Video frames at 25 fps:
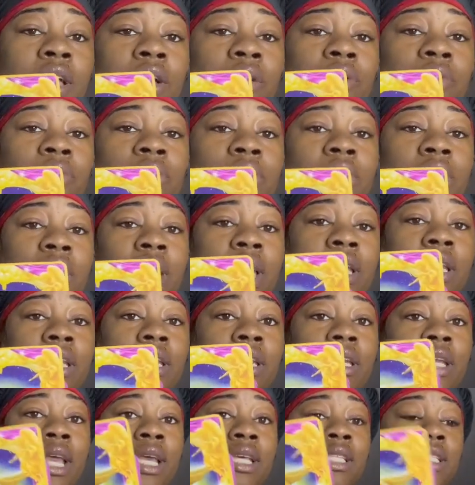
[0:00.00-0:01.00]
within the
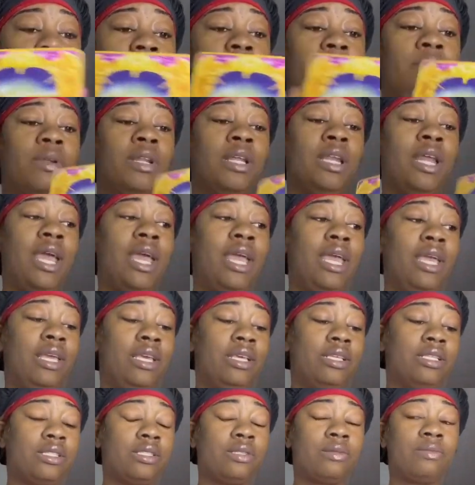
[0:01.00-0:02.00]
next couple of
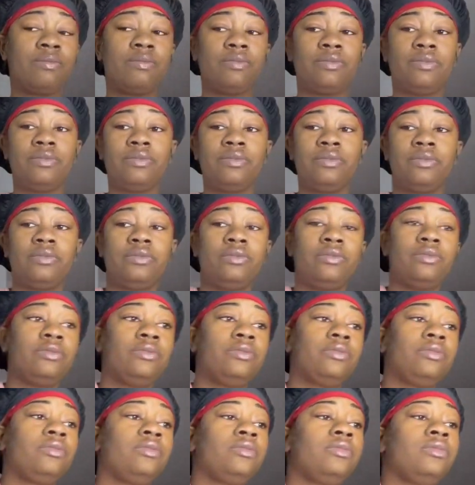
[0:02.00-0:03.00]
days.
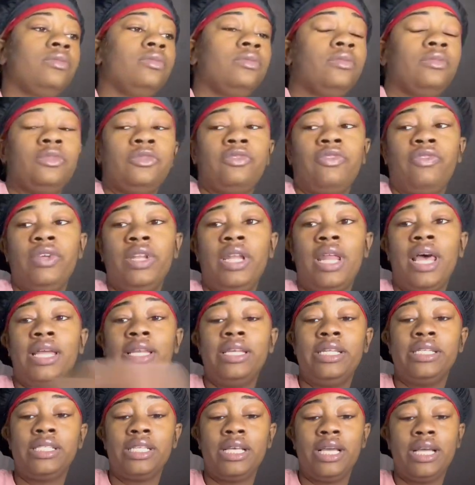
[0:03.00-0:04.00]
I feel like
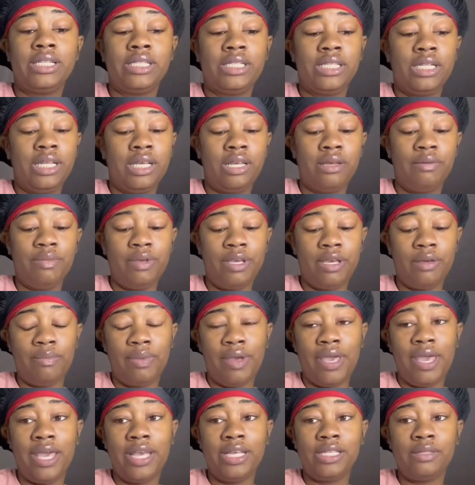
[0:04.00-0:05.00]
this honestly could be a
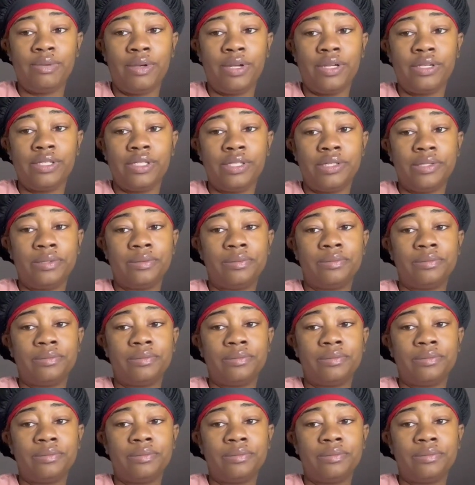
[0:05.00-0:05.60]
past person.